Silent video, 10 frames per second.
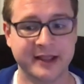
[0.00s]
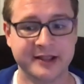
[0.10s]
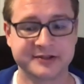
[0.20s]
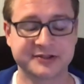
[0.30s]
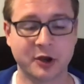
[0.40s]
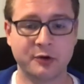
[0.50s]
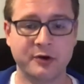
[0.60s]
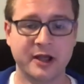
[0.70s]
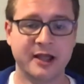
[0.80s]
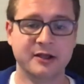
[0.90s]

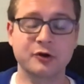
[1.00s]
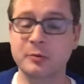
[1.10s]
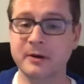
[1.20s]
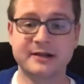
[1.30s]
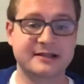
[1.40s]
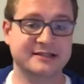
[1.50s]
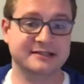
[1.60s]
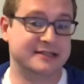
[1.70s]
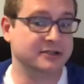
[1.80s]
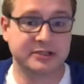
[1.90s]
So Uber
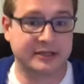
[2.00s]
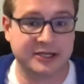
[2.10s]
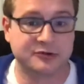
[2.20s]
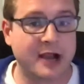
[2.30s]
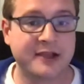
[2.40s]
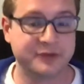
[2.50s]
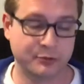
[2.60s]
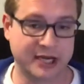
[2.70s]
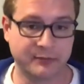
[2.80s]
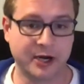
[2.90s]
doesn't digitally drive you
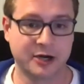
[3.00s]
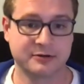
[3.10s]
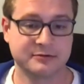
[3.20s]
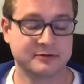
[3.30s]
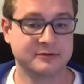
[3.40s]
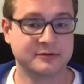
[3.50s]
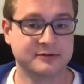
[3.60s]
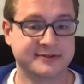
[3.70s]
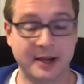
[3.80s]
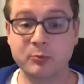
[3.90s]
anywhere.
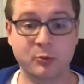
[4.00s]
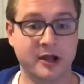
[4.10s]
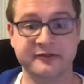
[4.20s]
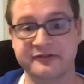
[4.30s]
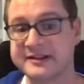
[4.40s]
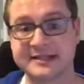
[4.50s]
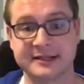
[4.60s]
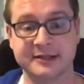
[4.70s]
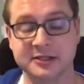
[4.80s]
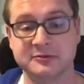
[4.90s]
Someone
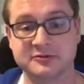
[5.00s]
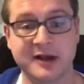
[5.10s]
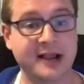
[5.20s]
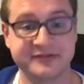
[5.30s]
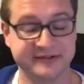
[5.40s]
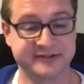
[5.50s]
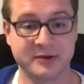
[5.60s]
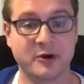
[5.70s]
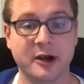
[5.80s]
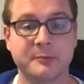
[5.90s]
physically drives you
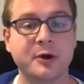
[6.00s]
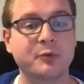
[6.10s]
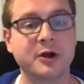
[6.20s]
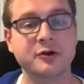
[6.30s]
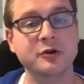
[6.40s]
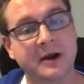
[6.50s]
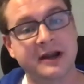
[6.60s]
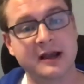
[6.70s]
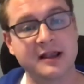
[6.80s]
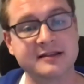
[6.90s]
somewhere. But what Uber
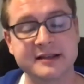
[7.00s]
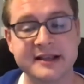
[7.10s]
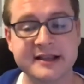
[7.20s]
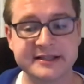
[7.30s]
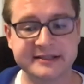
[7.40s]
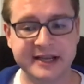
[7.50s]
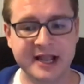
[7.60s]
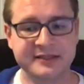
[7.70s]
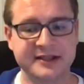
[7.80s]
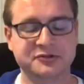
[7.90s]
does is
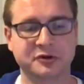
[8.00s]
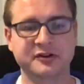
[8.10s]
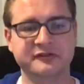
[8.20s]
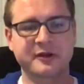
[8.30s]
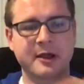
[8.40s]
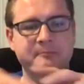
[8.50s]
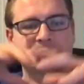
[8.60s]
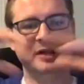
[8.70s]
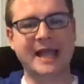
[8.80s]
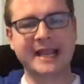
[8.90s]
they sort of
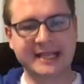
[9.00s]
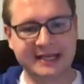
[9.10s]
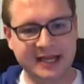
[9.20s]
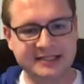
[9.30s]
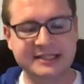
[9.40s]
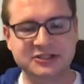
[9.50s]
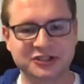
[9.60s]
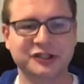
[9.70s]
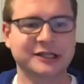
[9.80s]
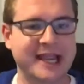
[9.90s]
blanket a
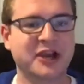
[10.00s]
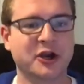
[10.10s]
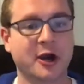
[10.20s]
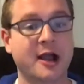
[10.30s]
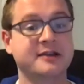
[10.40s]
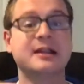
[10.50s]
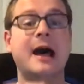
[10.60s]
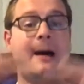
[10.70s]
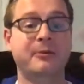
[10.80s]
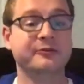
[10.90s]
digital layer on
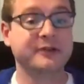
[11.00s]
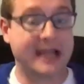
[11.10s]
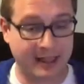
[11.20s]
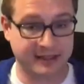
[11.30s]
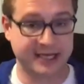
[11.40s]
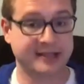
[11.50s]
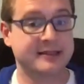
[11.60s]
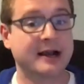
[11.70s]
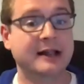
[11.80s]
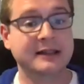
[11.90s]
top of reality
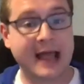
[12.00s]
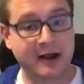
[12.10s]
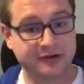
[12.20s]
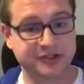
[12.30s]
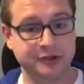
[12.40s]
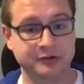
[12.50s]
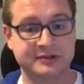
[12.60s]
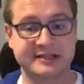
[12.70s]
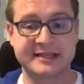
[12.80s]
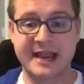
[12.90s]
that allows you
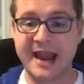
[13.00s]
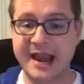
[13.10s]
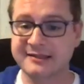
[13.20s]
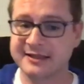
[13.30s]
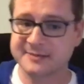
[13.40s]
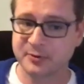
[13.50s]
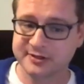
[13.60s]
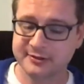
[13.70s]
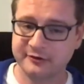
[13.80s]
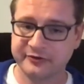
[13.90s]
to say, hey, this
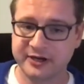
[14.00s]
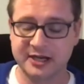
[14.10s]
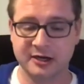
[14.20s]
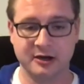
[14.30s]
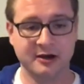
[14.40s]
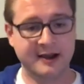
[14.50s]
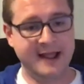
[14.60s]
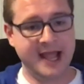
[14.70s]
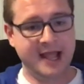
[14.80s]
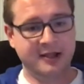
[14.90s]
person over here
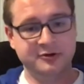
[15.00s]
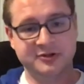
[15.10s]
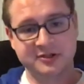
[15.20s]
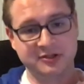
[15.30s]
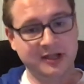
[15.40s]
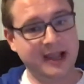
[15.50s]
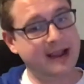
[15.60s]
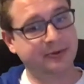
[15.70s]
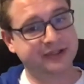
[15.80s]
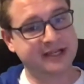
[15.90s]
who's
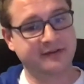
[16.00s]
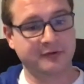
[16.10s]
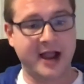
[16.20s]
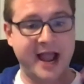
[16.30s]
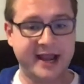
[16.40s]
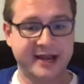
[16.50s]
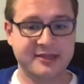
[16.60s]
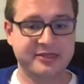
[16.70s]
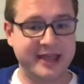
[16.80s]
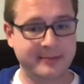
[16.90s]
able to give a ride
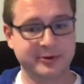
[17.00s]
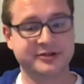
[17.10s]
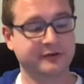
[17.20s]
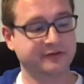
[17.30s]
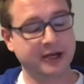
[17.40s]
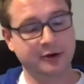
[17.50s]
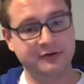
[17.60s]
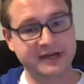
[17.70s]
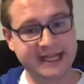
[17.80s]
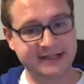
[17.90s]
and that person over there who
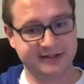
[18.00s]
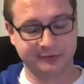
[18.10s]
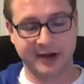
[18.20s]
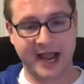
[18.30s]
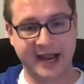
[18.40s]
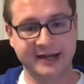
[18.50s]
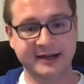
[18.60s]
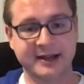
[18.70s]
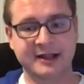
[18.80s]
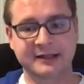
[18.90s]
needs a ride,
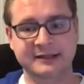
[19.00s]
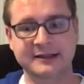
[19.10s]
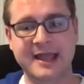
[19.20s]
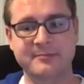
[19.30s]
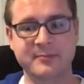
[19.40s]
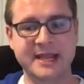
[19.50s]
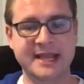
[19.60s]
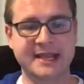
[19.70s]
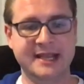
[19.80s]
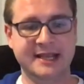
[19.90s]
let
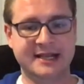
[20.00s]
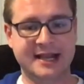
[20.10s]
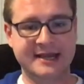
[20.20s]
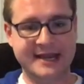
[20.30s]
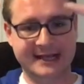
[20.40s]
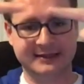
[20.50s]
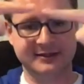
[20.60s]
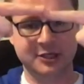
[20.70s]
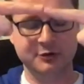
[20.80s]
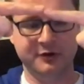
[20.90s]
me connect the
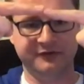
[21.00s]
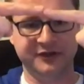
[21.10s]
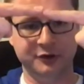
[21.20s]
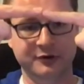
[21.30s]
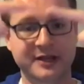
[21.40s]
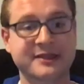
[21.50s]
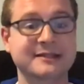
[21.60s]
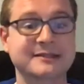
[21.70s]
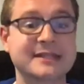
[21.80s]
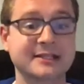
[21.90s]
two of you in the
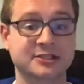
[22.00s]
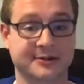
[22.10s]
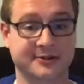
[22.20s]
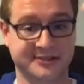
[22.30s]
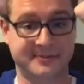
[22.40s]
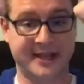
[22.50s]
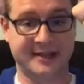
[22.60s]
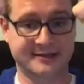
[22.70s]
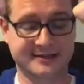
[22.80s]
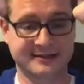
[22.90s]
digital
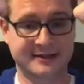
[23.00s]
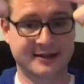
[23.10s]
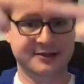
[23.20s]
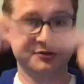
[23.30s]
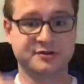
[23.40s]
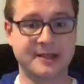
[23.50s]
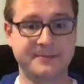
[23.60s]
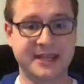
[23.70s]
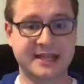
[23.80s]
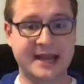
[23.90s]
space so
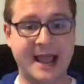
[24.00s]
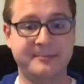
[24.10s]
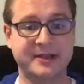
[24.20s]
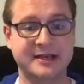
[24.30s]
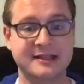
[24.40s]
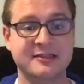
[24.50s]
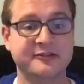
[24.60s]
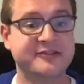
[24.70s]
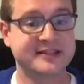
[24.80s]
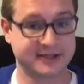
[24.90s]
something can happen in the
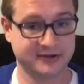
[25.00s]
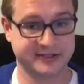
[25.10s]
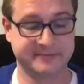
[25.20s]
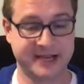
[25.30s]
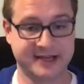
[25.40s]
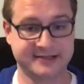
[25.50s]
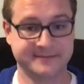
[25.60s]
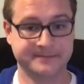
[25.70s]
physical space.